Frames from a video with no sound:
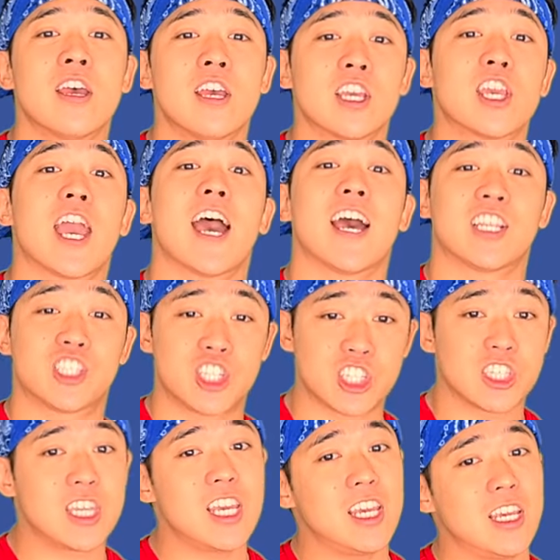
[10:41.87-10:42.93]
catches
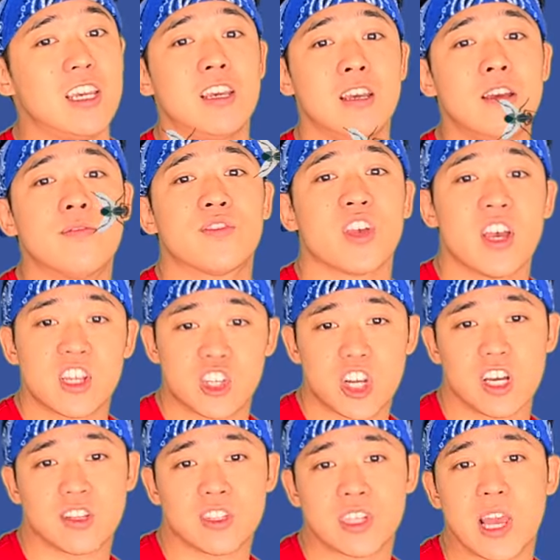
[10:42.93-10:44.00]
thieves
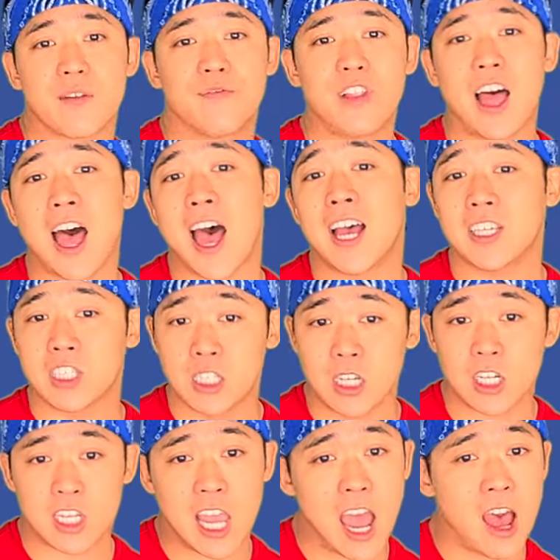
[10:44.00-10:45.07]
just like flies. Look
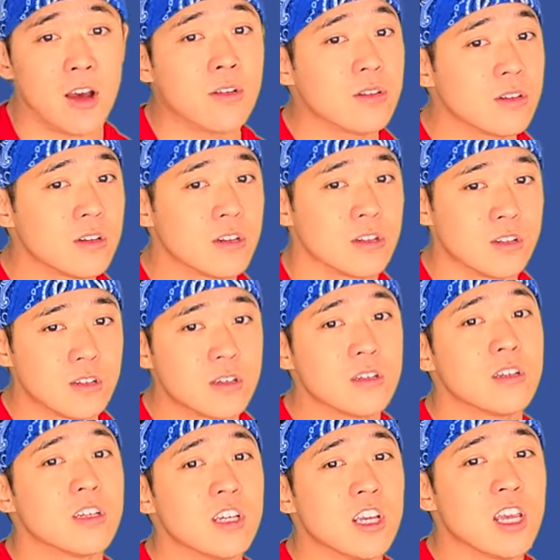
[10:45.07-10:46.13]
out,
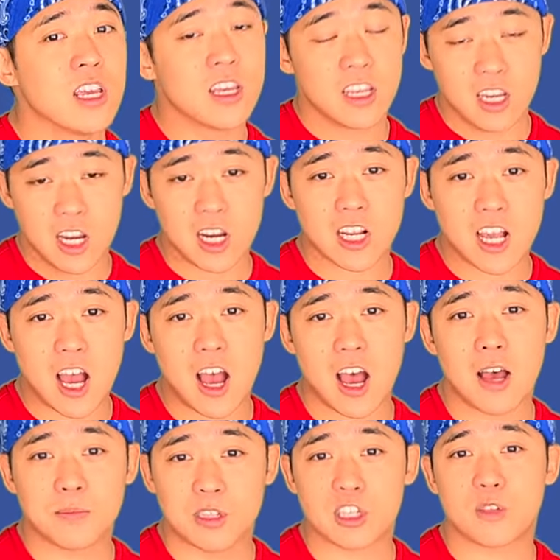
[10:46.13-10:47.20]
here
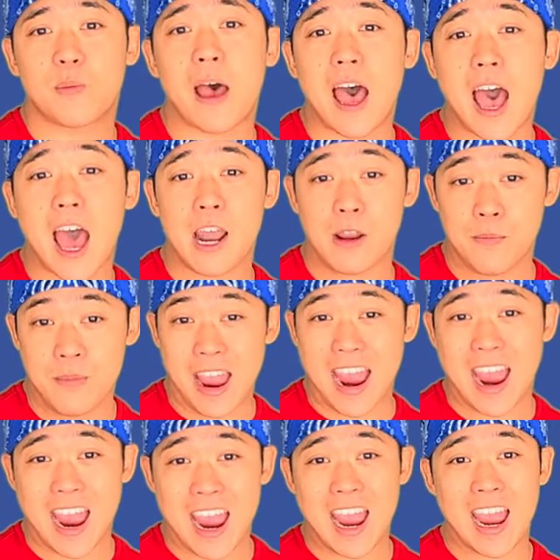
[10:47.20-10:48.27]
comes the
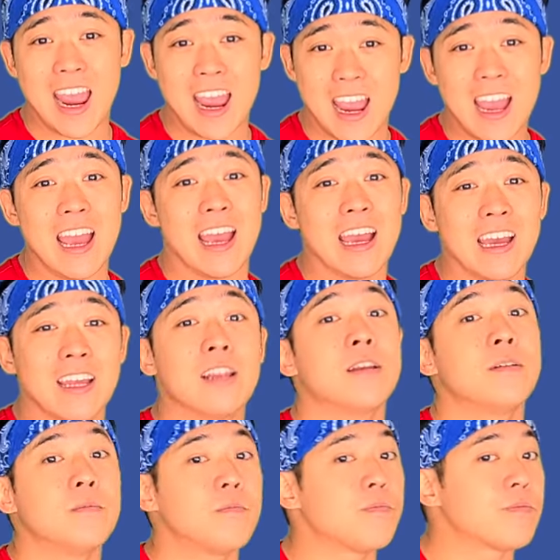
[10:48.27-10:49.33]

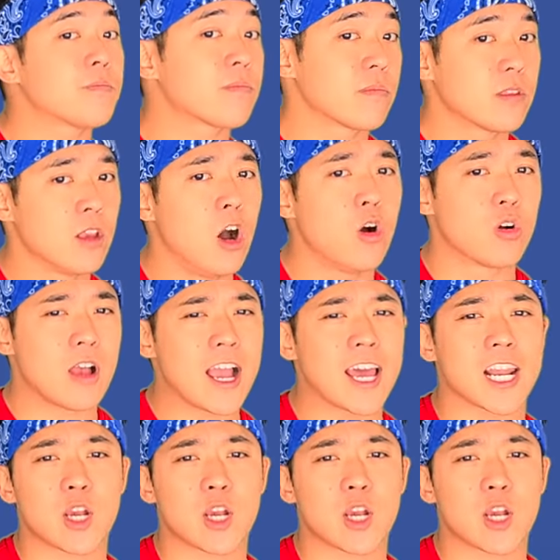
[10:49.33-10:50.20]
Spider-Man. Oh, I got a